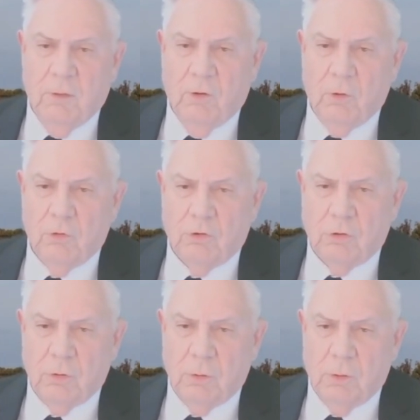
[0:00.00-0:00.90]
those
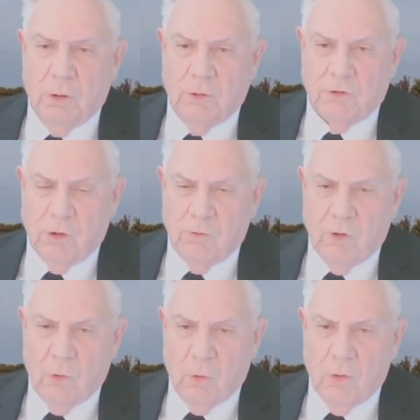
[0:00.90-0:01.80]
who uh, serve
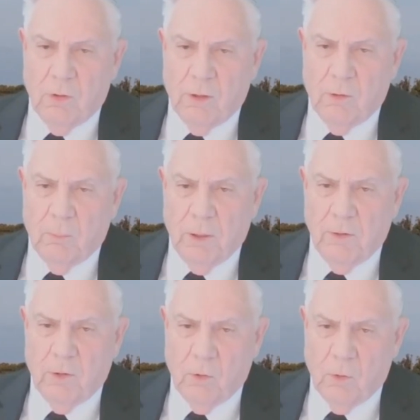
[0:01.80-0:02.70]
the Lord and obey
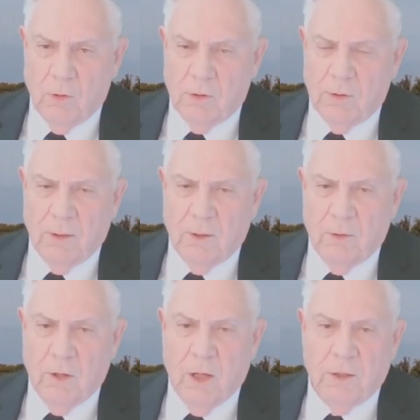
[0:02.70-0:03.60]
the Lord and
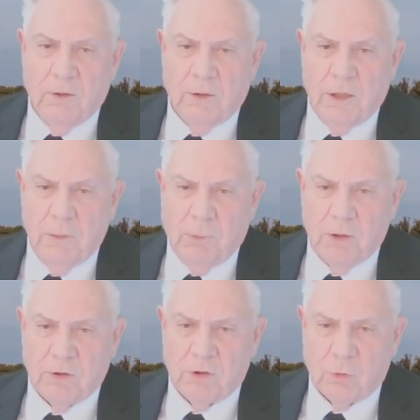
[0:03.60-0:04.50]
are not in key
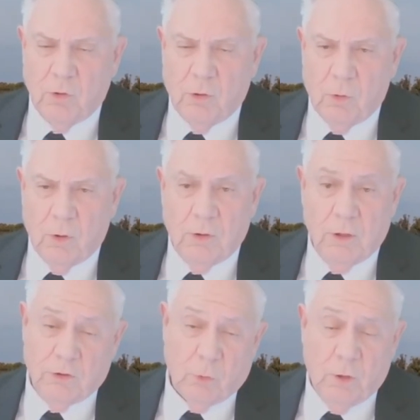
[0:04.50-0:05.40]
places where the Lord
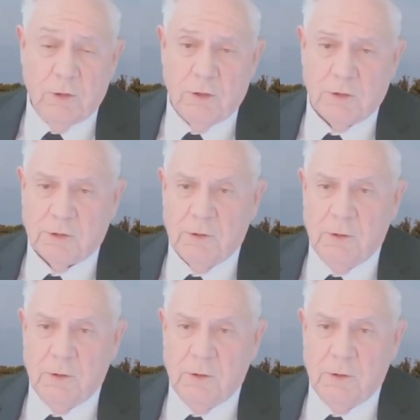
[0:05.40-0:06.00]
needs a witness